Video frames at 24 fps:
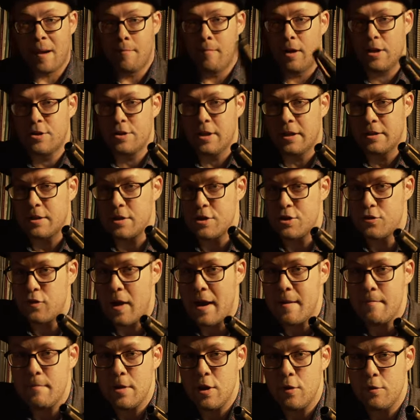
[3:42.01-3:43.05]
Much like the
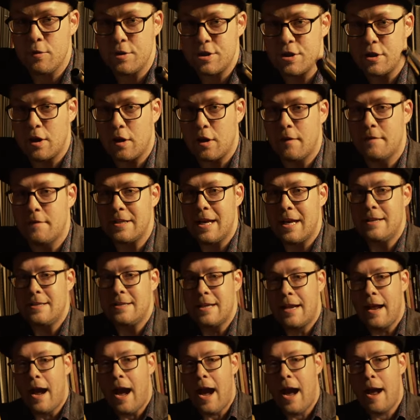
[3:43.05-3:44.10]
straight mute serves as
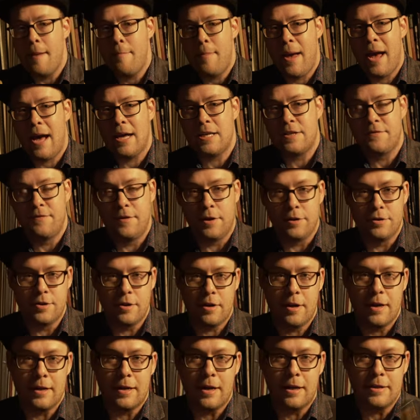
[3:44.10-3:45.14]
a high pass
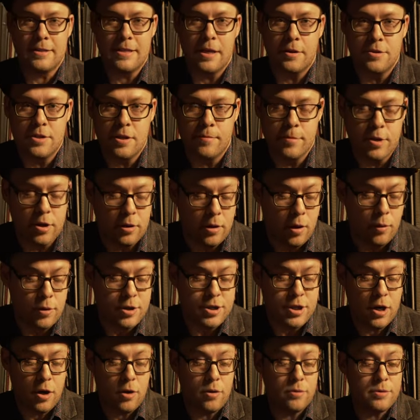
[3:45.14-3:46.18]
filter and cuts out some of the lower
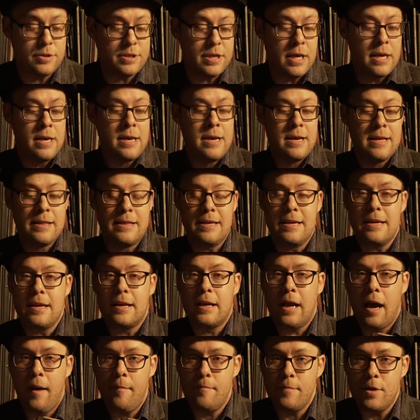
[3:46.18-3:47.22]
tones, the
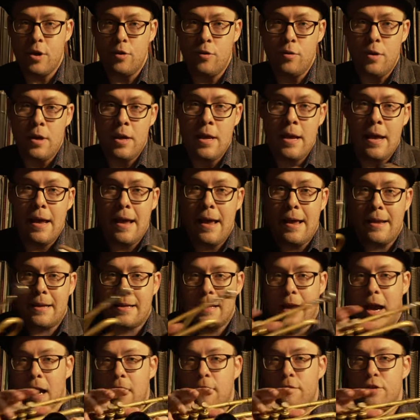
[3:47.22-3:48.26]
cup mute
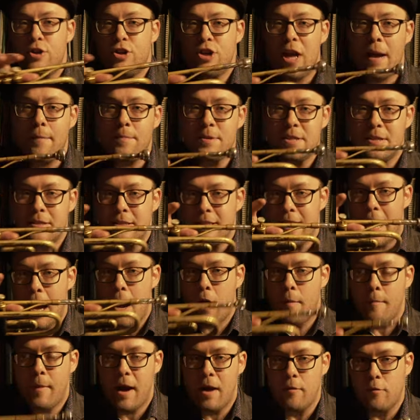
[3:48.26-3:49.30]
kind of shapes the
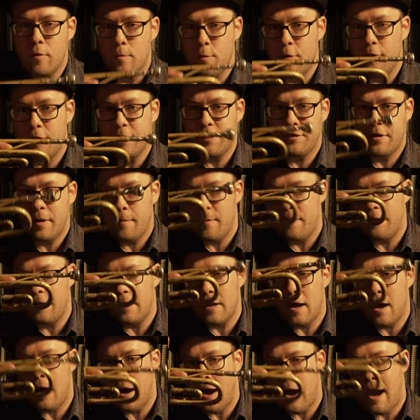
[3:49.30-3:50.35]
sound by removing some of
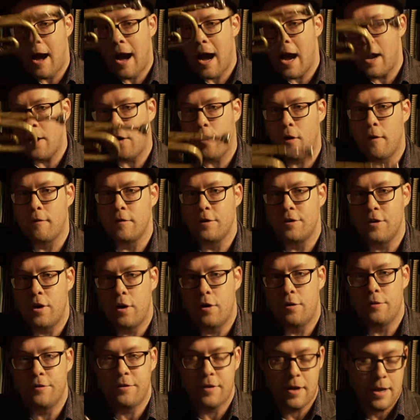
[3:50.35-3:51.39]
the higher
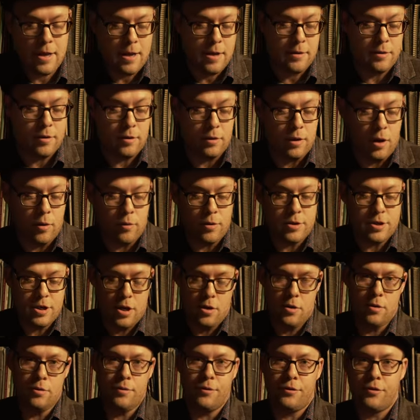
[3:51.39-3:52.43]
overtones and the lower
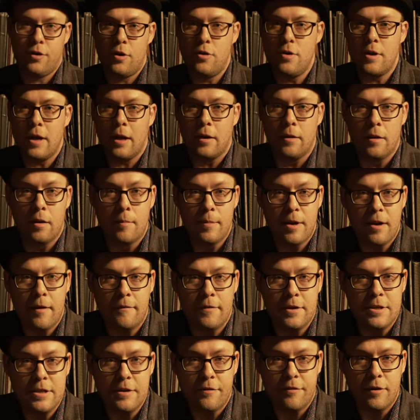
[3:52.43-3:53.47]
tones. So you get a little bit
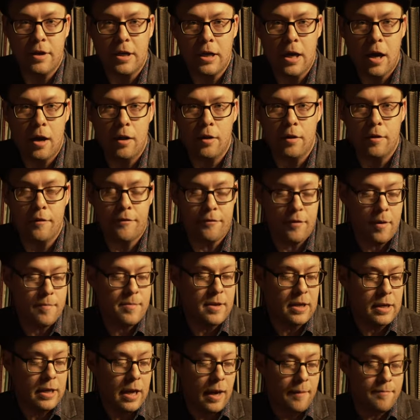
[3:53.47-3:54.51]
of a different color from
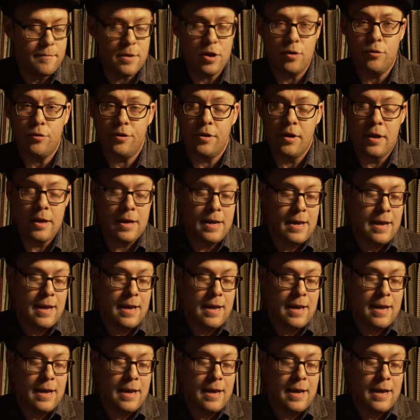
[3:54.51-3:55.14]
the cup mute.